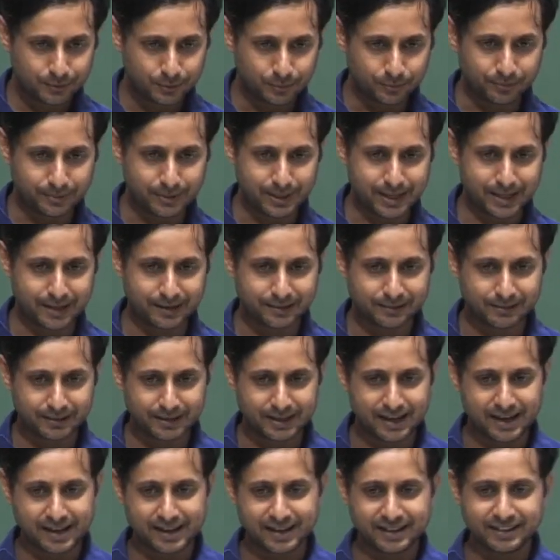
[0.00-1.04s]
where
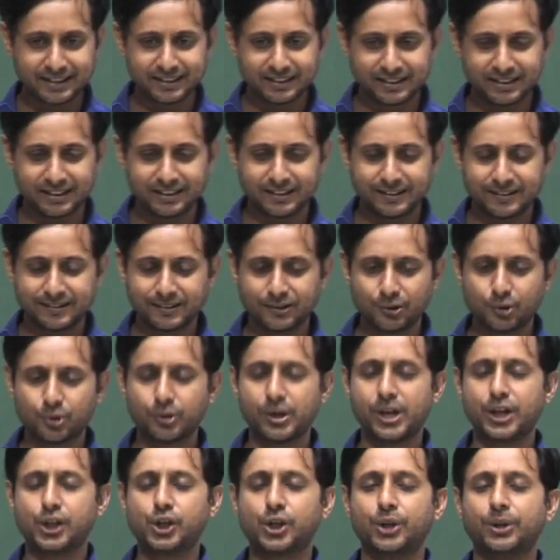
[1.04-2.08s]
in a
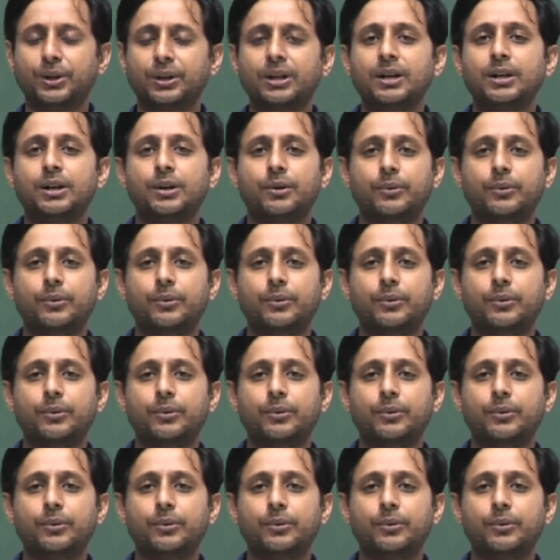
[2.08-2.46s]
situation